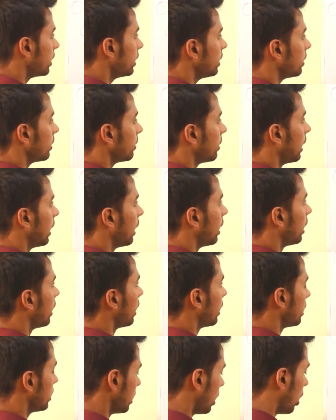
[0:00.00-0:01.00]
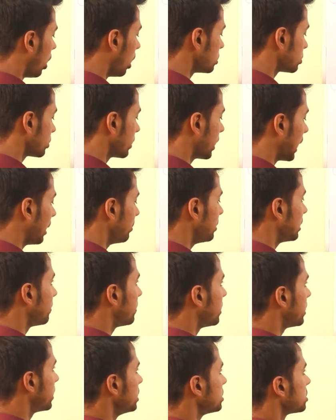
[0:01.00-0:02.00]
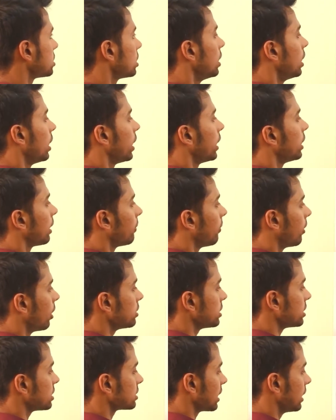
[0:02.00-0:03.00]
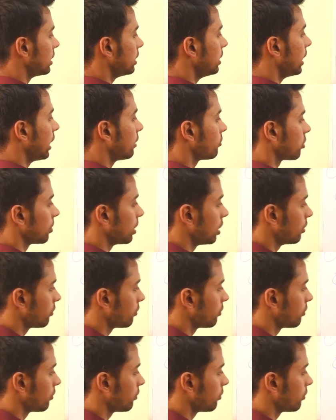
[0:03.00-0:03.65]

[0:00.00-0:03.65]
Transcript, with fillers: in uh, also helped the British in abolishing Sati and female